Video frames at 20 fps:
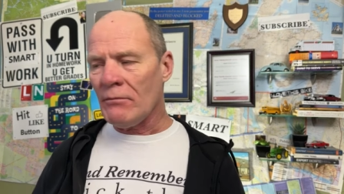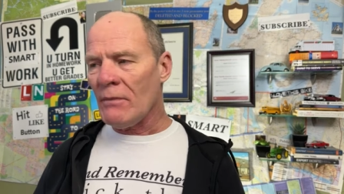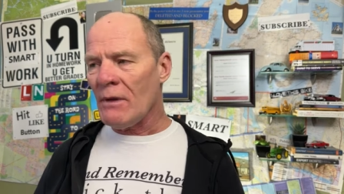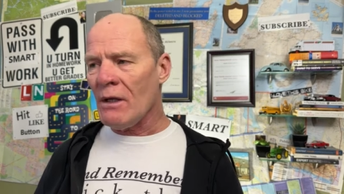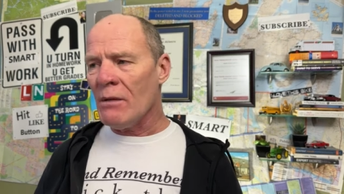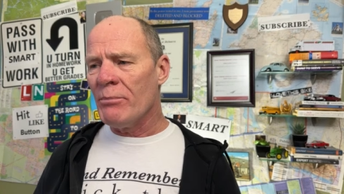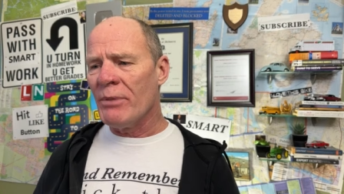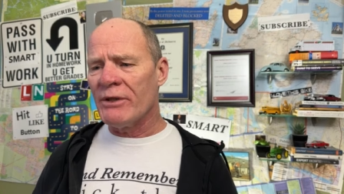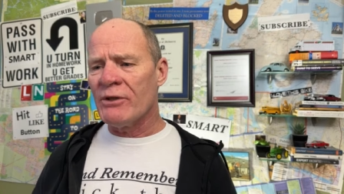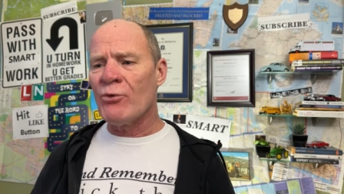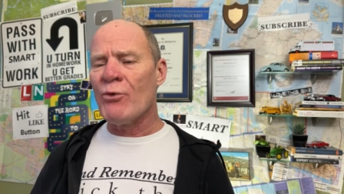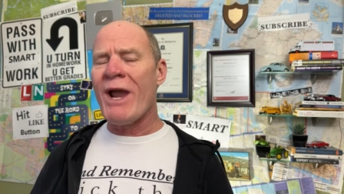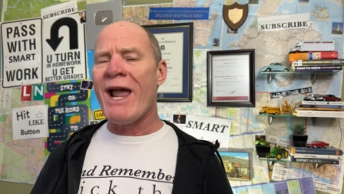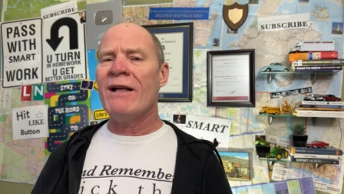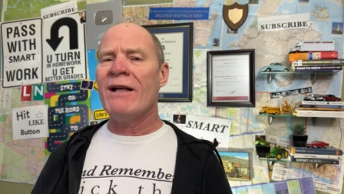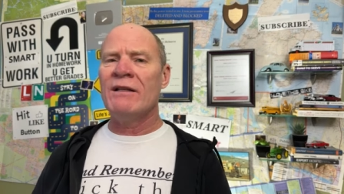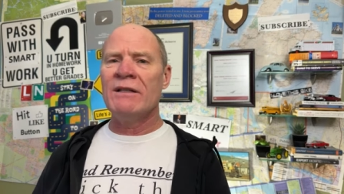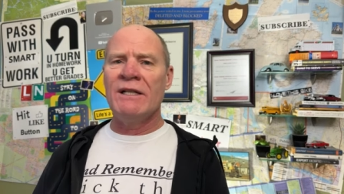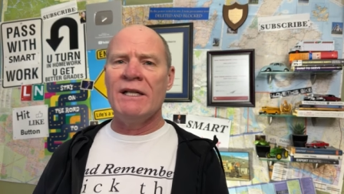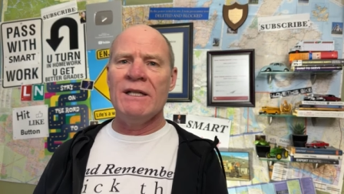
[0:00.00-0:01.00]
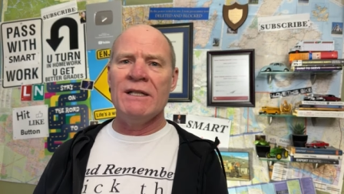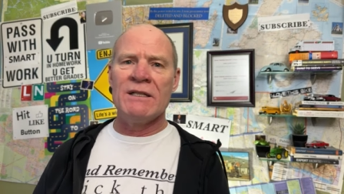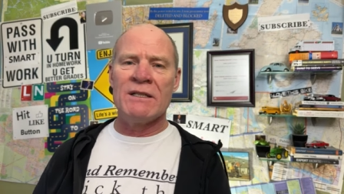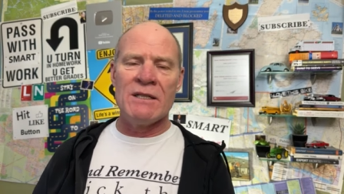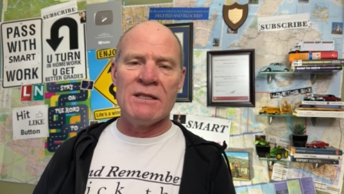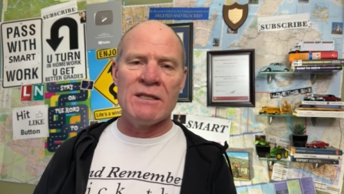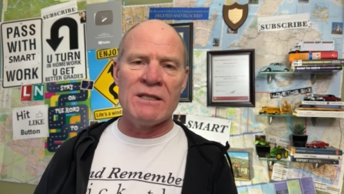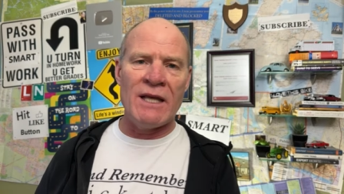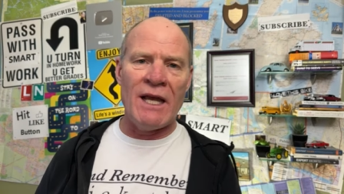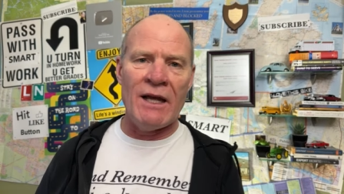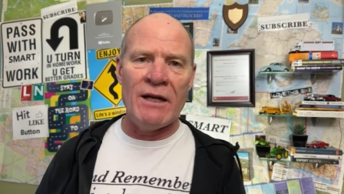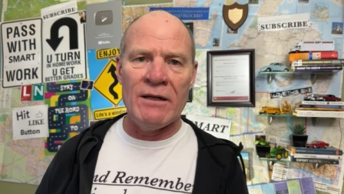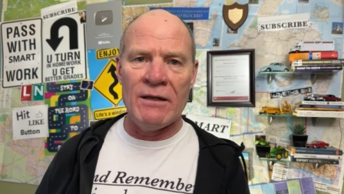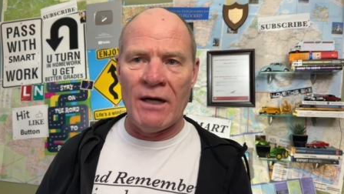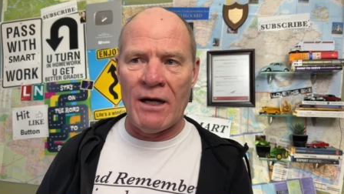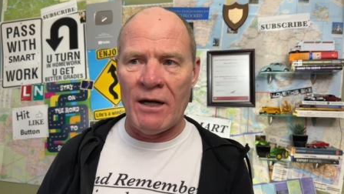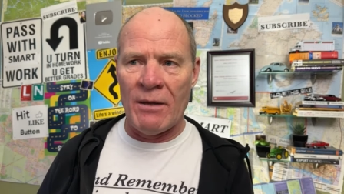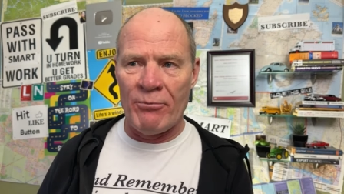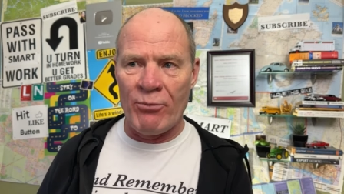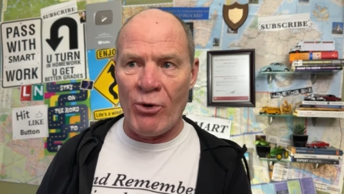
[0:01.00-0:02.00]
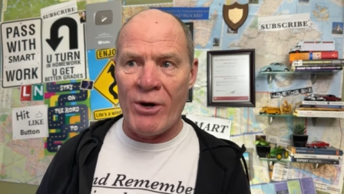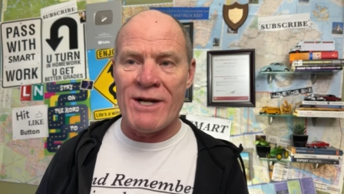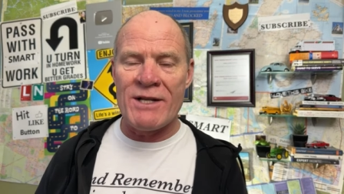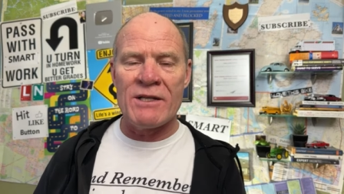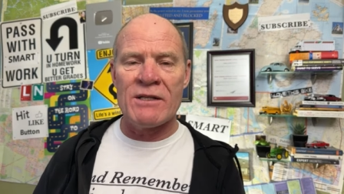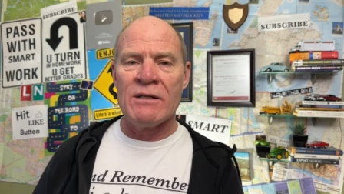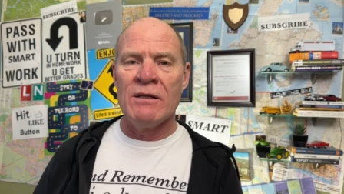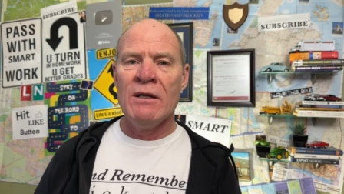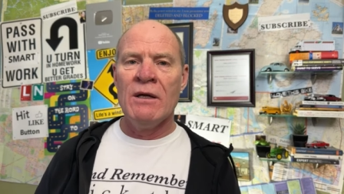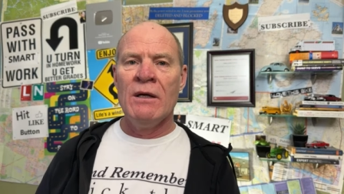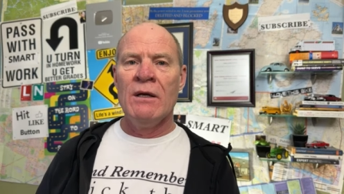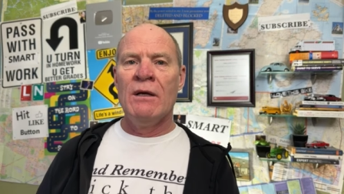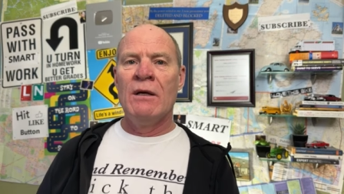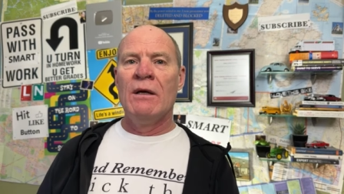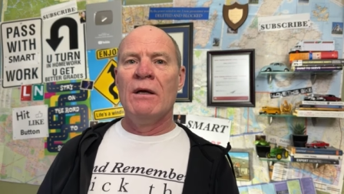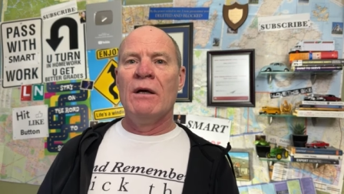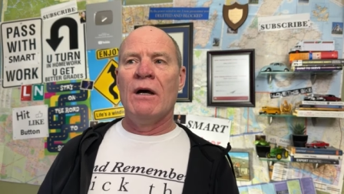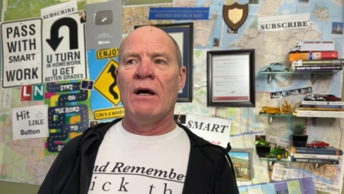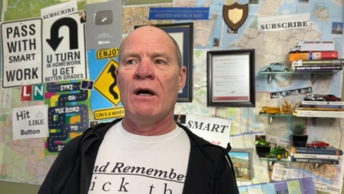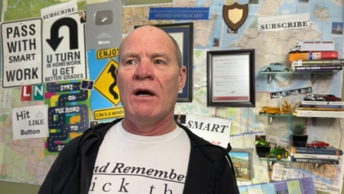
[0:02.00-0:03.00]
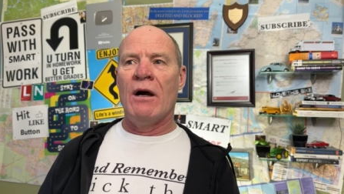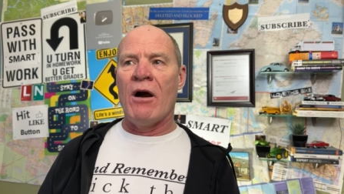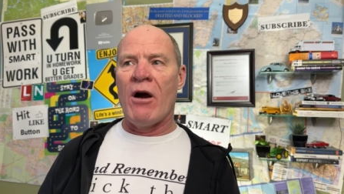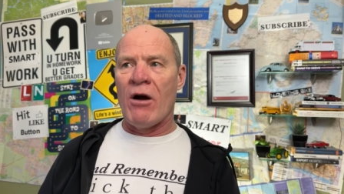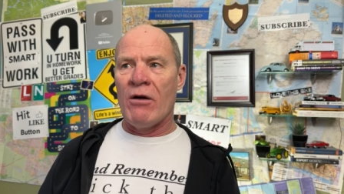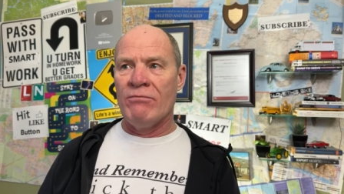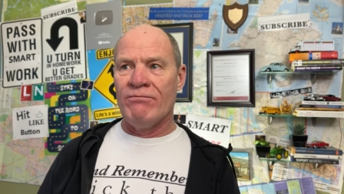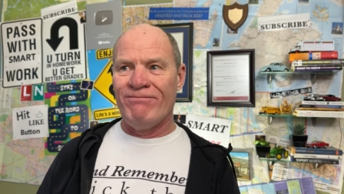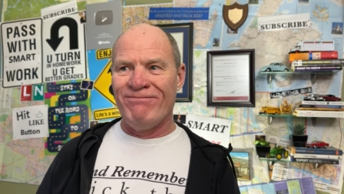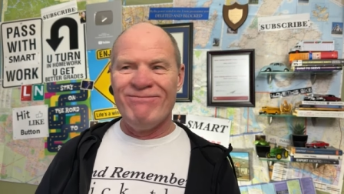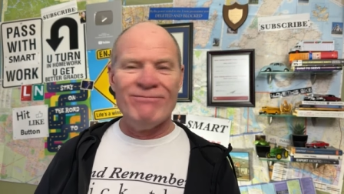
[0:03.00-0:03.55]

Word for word: But the reality is, is that uh, brakes uh, are